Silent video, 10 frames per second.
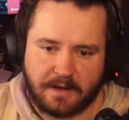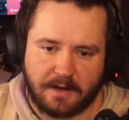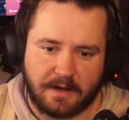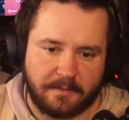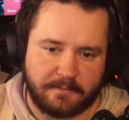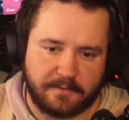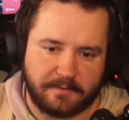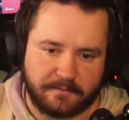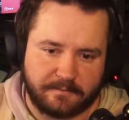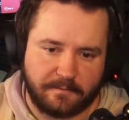
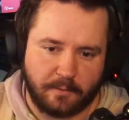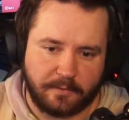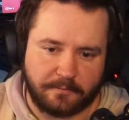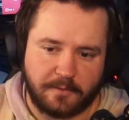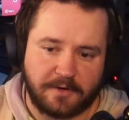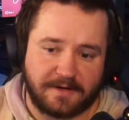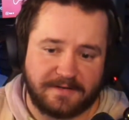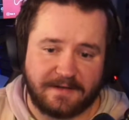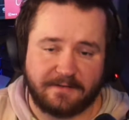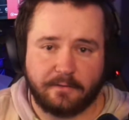Your fourth row, you're going to
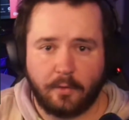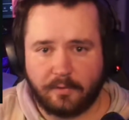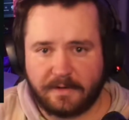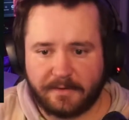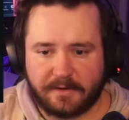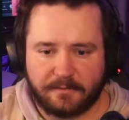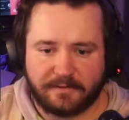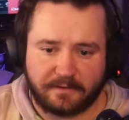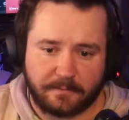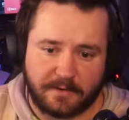take Soul Reaper, which
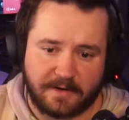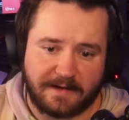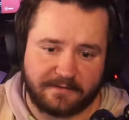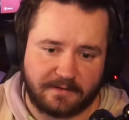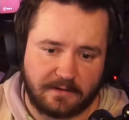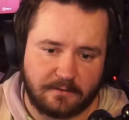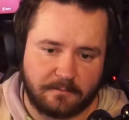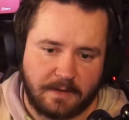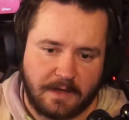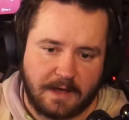is going to be your execute.
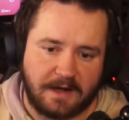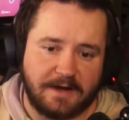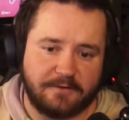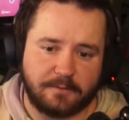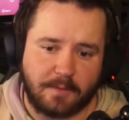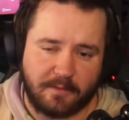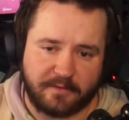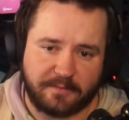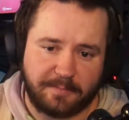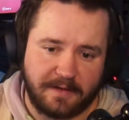I usually run with
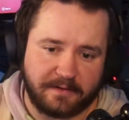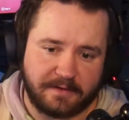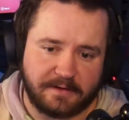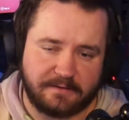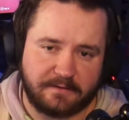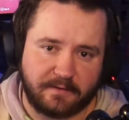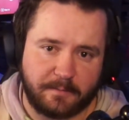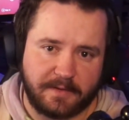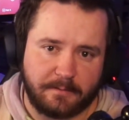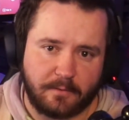Spell Eater, just a
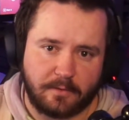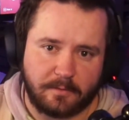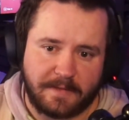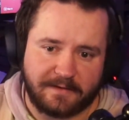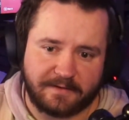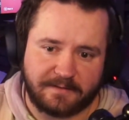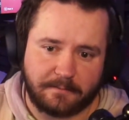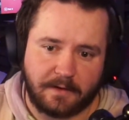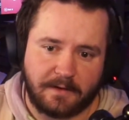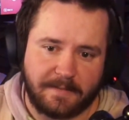bit more
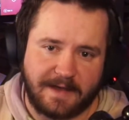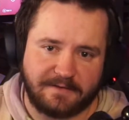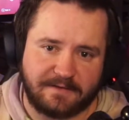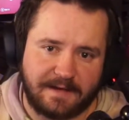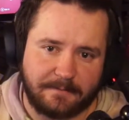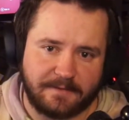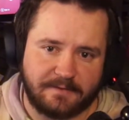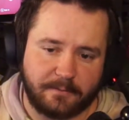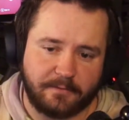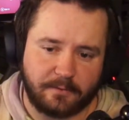magic damage
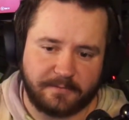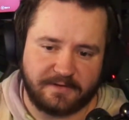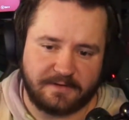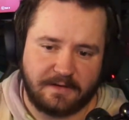absorption.